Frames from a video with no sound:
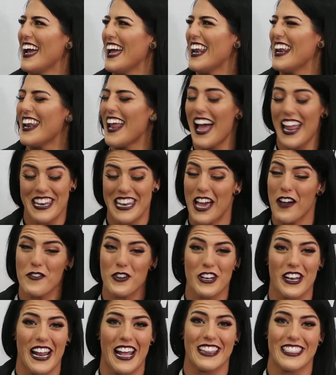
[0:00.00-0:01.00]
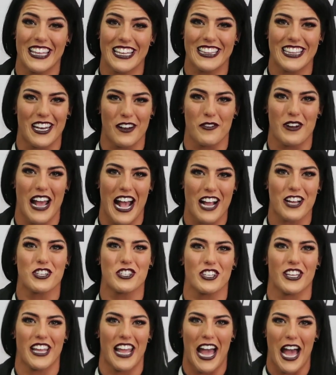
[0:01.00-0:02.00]
and never did I think that it would
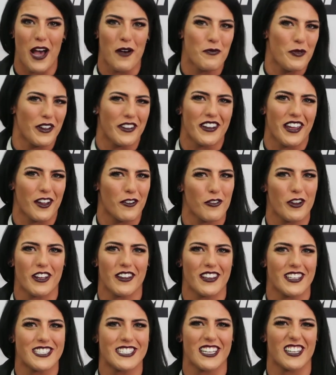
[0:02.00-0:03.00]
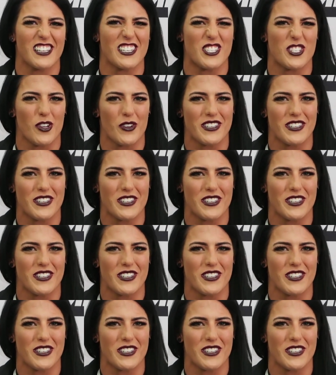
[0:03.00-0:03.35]
actually happen, like realistically.